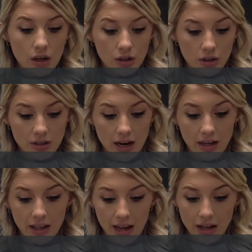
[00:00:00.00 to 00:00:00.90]
to design a
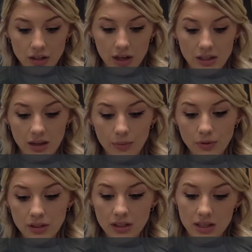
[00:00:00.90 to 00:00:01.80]
cage that
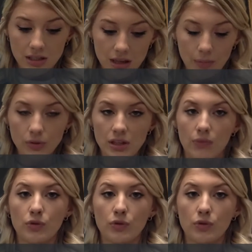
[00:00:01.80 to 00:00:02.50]
assembles and disassembles